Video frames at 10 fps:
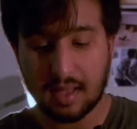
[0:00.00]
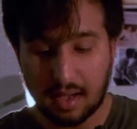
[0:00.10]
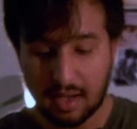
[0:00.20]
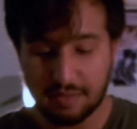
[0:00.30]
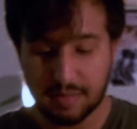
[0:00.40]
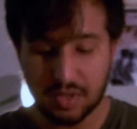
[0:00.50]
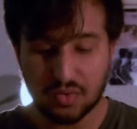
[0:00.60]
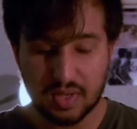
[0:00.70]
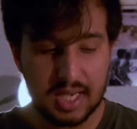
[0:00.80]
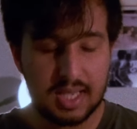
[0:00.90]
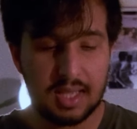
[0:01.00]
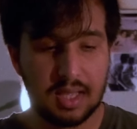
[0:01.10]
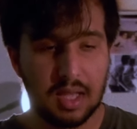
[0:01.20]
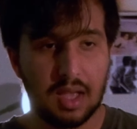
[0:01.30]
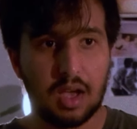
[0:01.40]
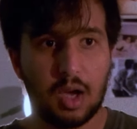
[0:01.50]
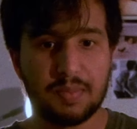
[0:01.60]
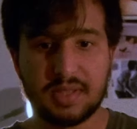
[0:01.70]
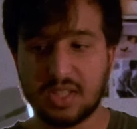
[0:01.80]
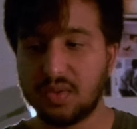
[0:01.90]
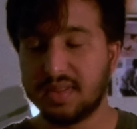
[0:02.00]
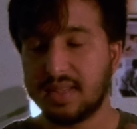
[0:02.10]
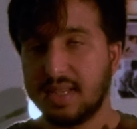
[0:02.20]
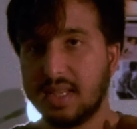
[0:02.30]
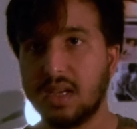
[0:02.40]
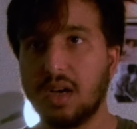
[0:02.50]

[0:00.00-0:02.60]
I've been really obsessed with this idea